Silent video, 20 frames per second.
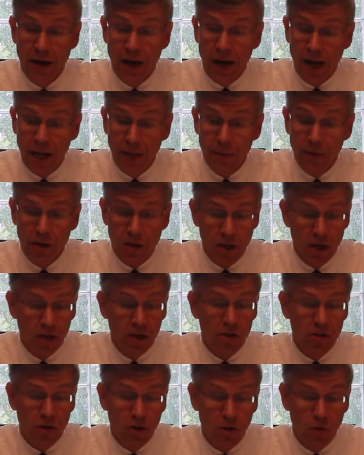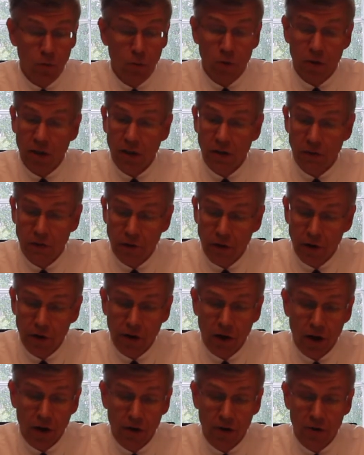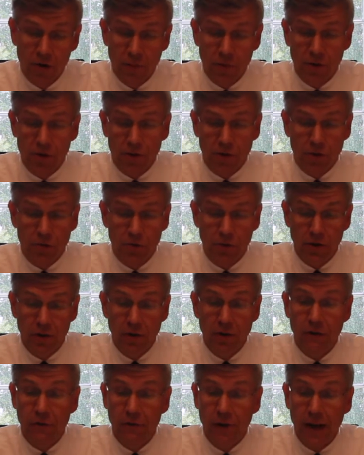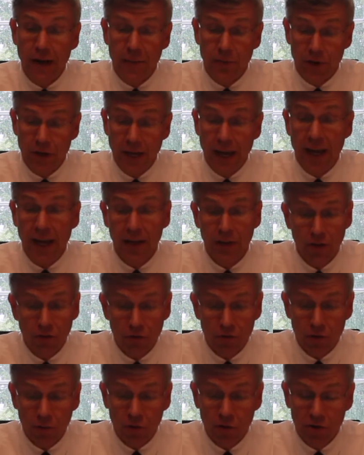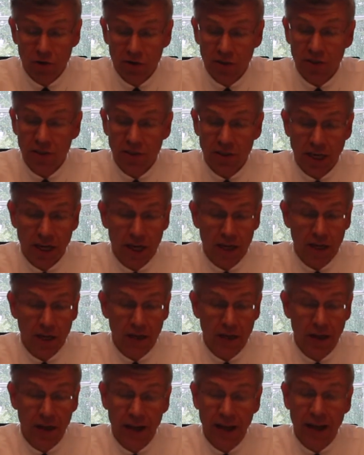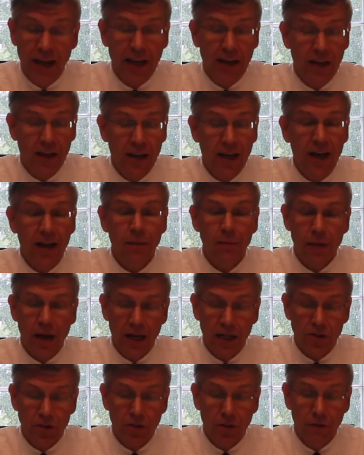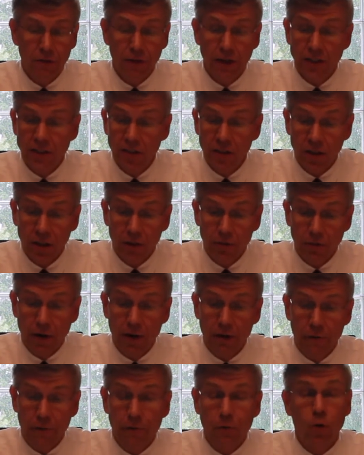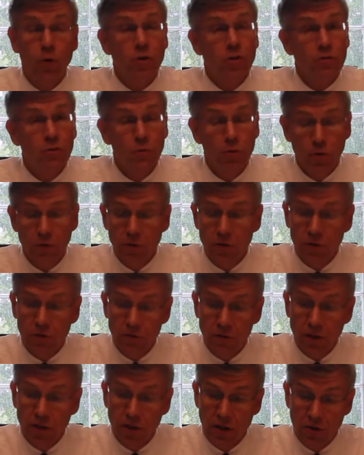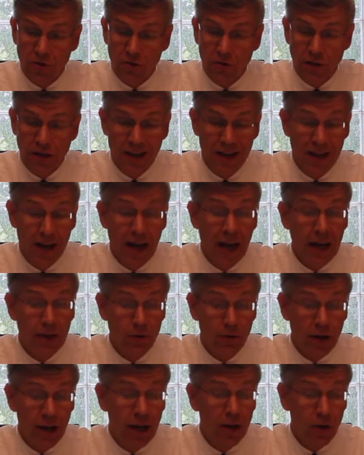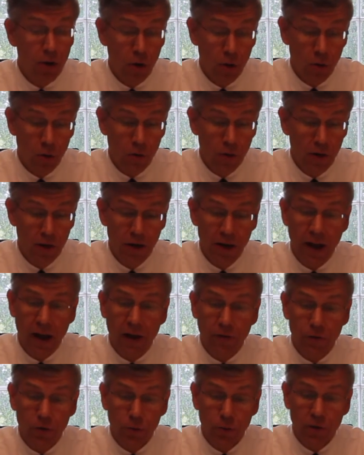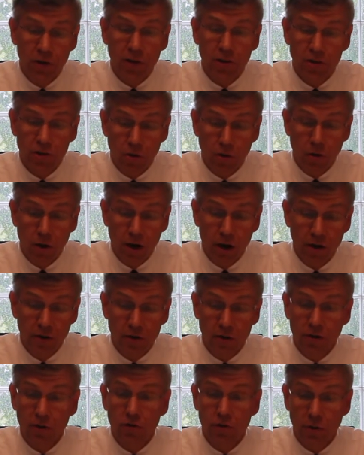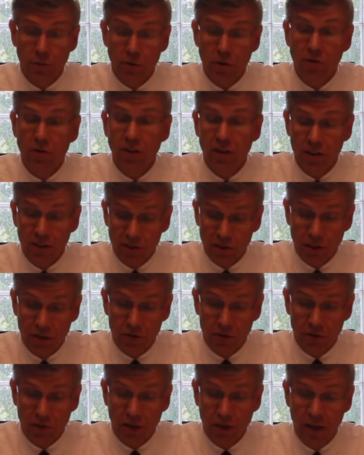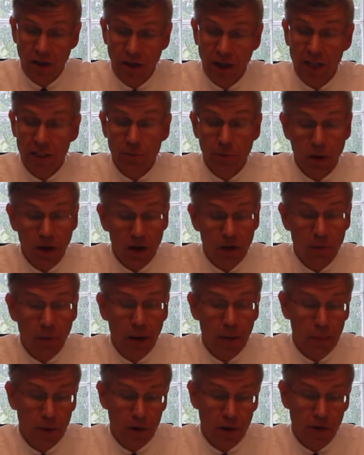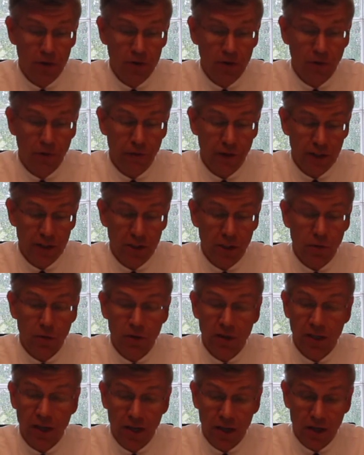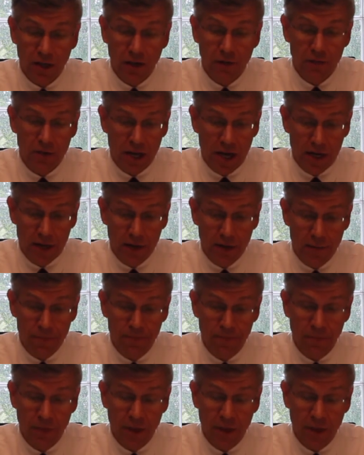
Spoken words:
I am a young adult working very hard to build a career and family and contribute to society, and I cannot imagine facing the threat of forced removal to a country I do not know after working so hard to contribute to this country, as many of my peers are facing with the ending of DACA.